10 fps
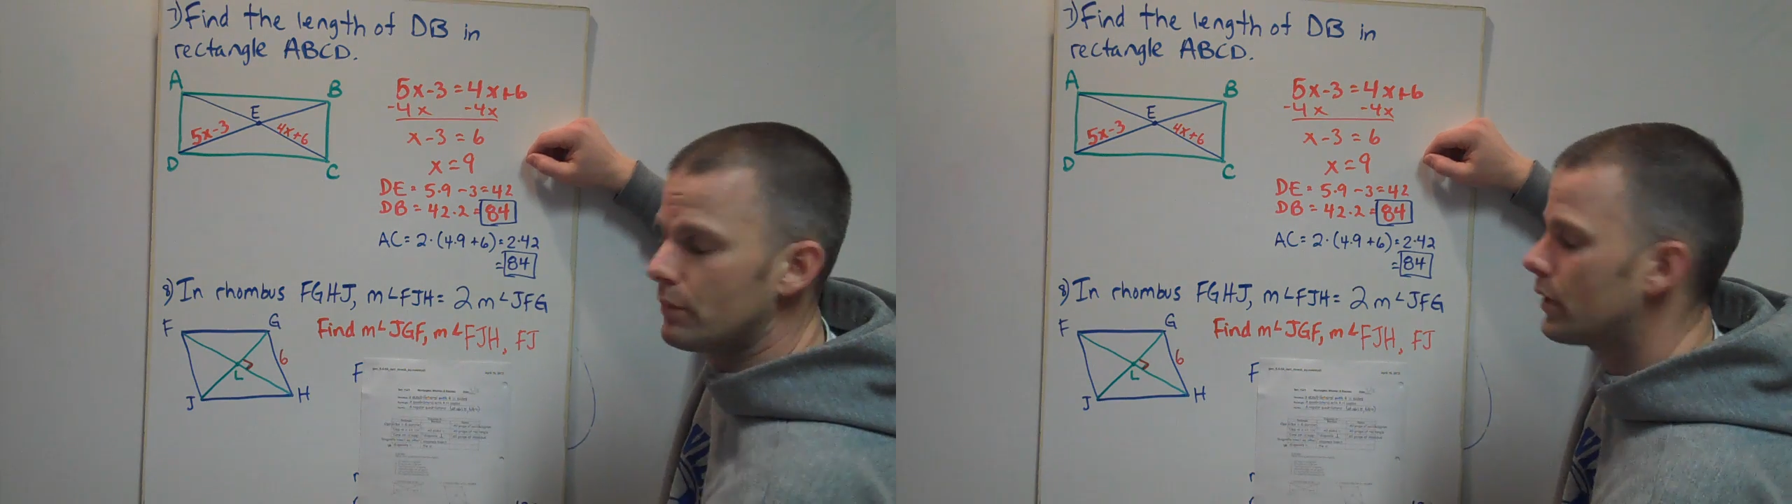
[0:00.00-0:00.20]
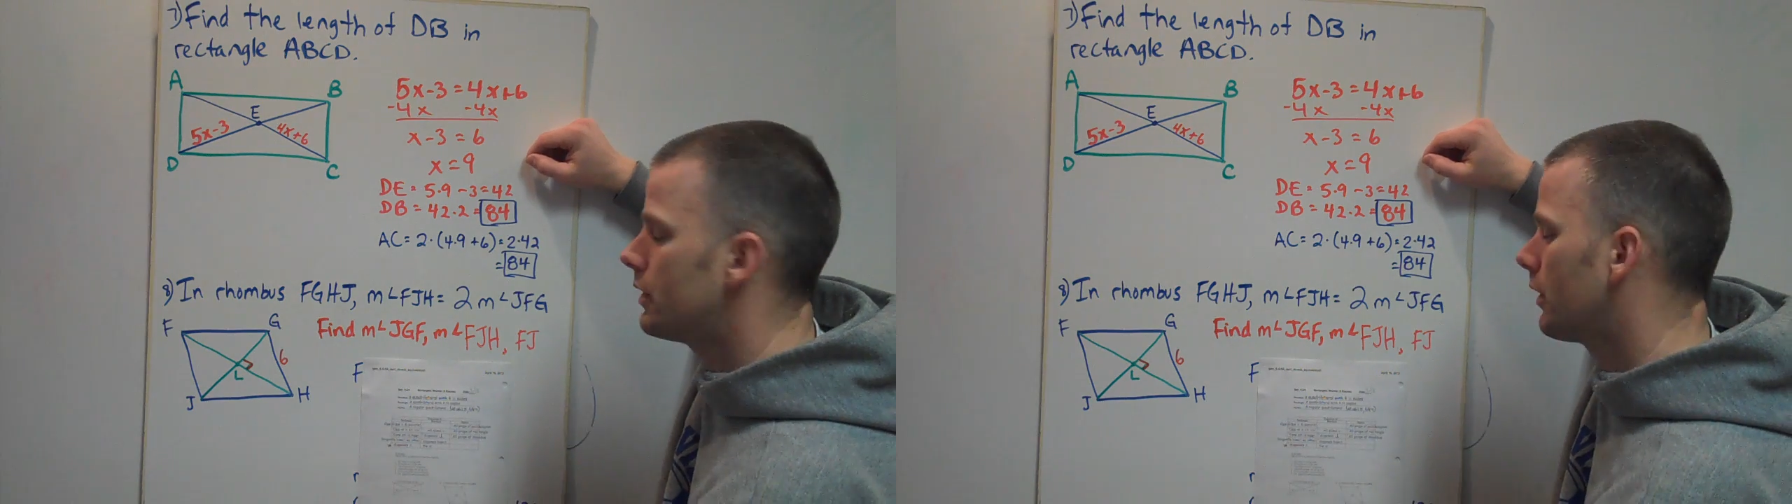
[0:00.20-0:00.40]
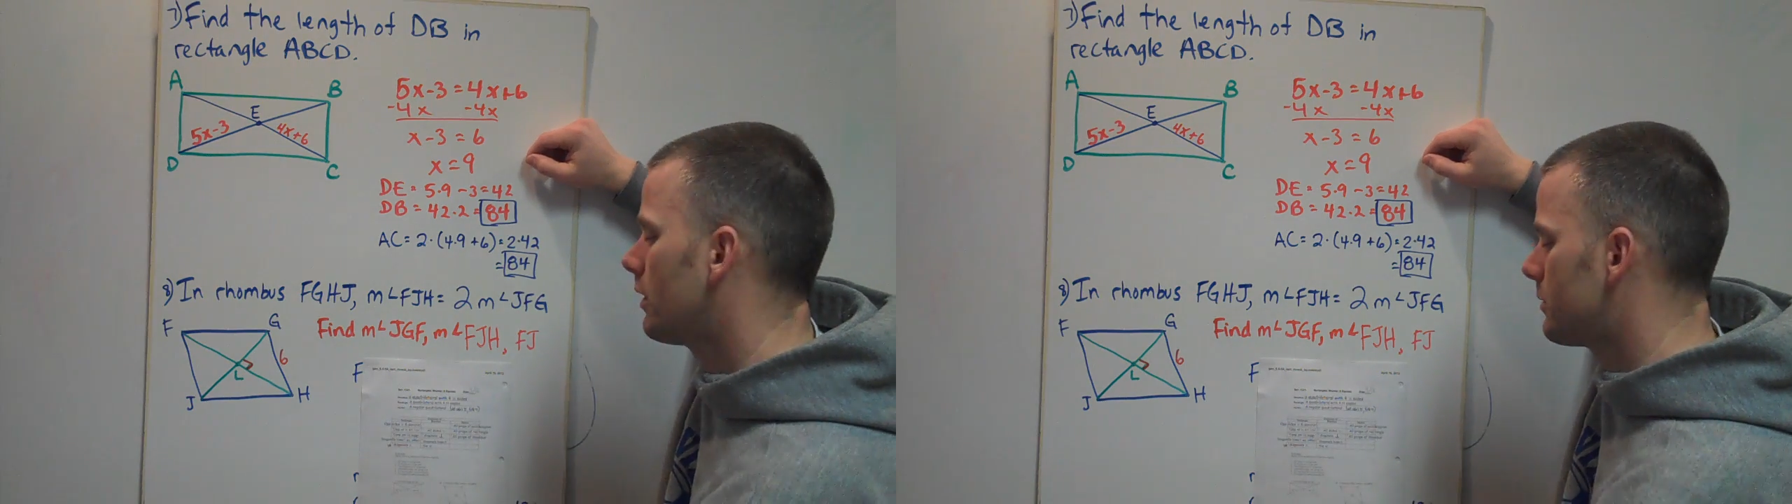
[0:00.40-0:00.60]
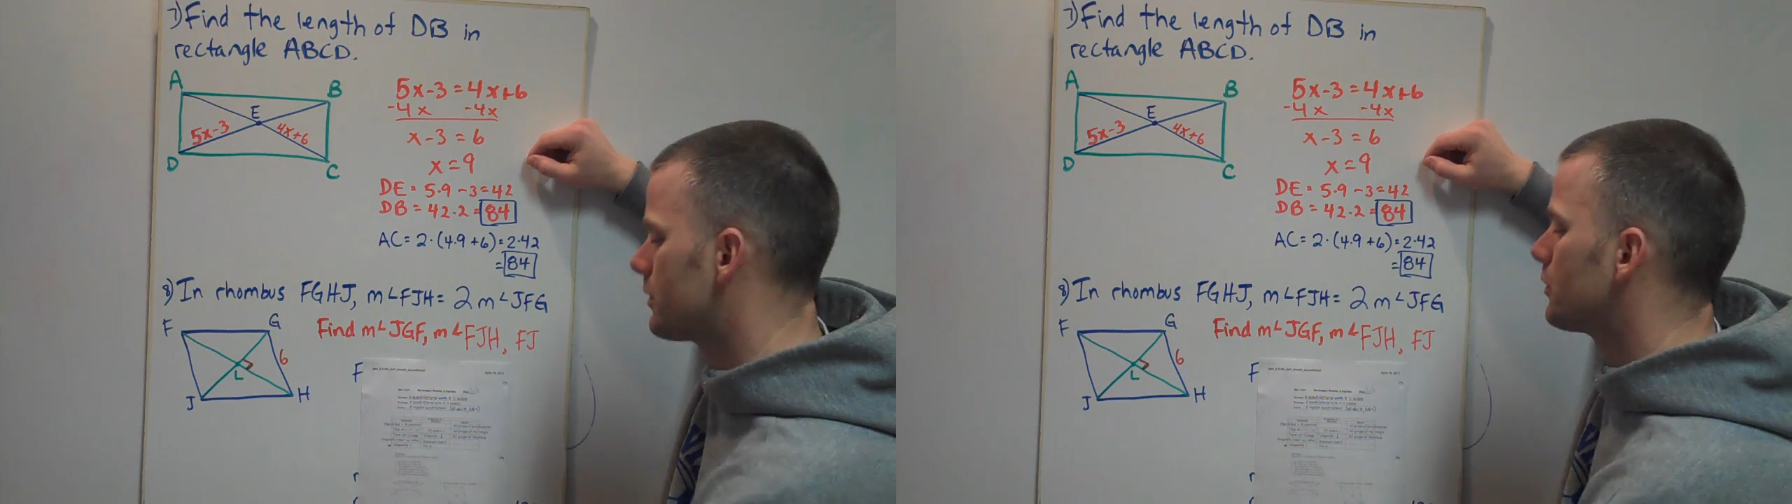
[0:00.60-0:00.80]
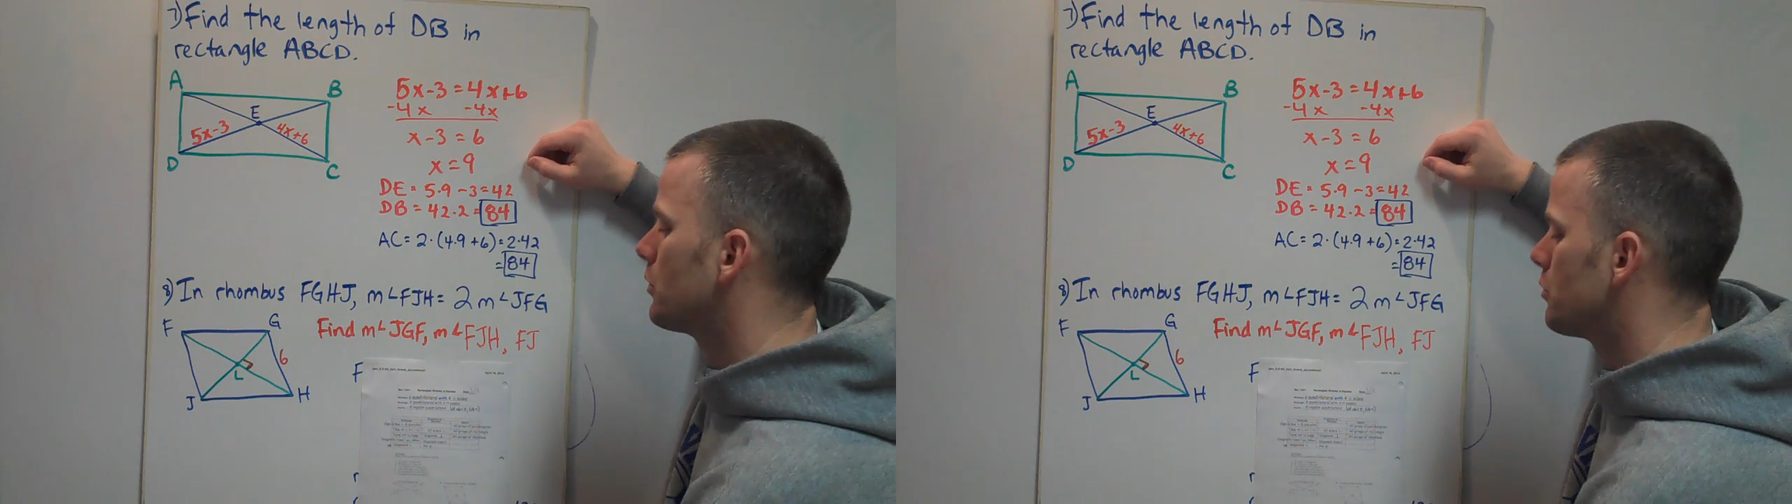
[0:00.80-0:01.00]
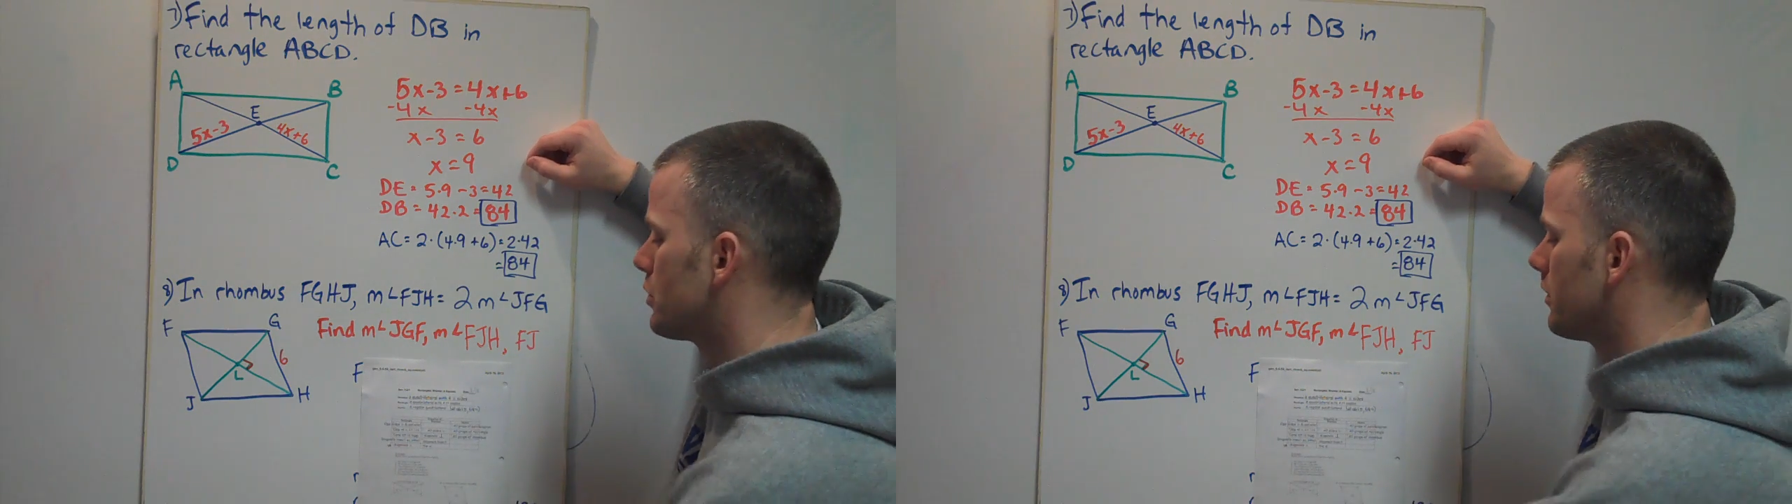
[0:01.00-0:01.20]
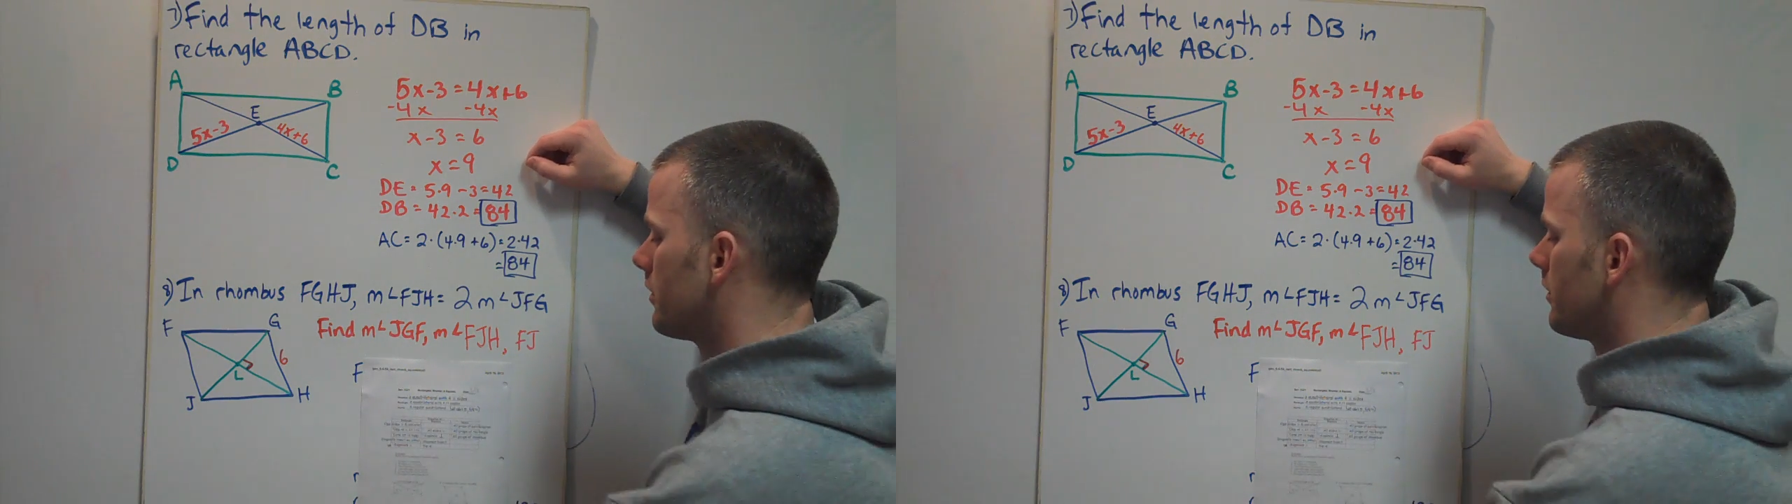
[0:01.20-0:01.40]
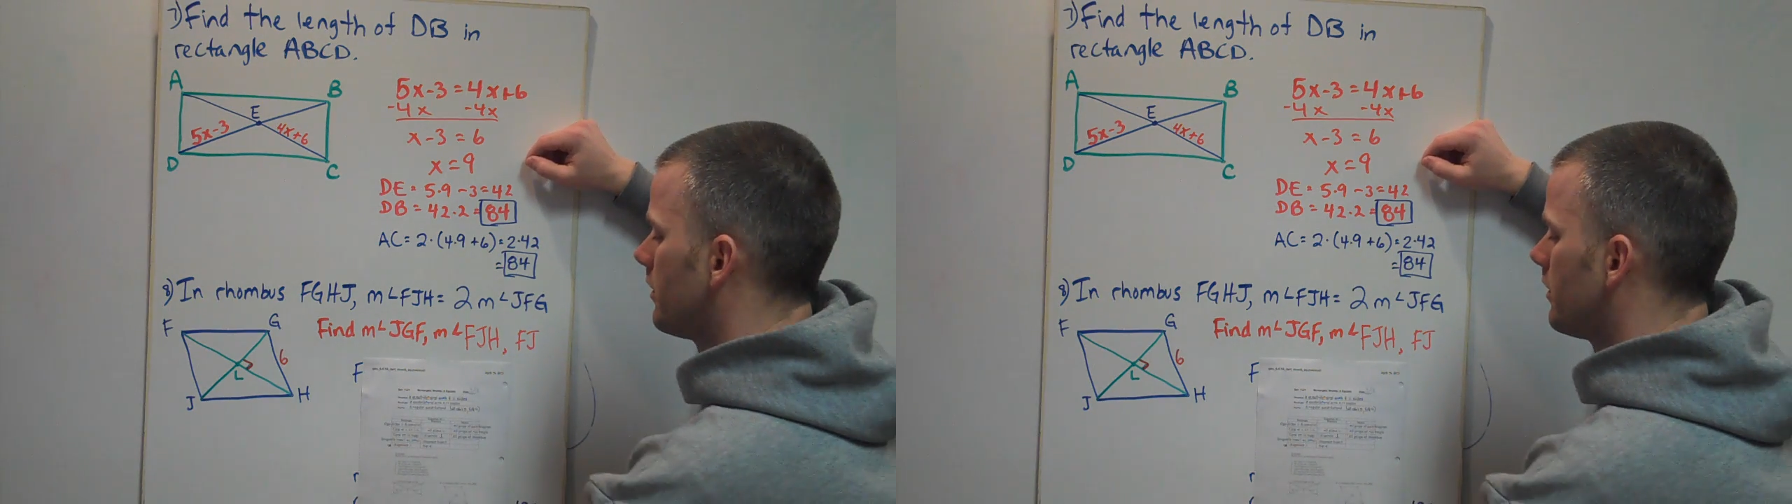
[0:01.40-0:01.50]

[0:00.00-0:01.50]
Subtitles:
because here comes the solution.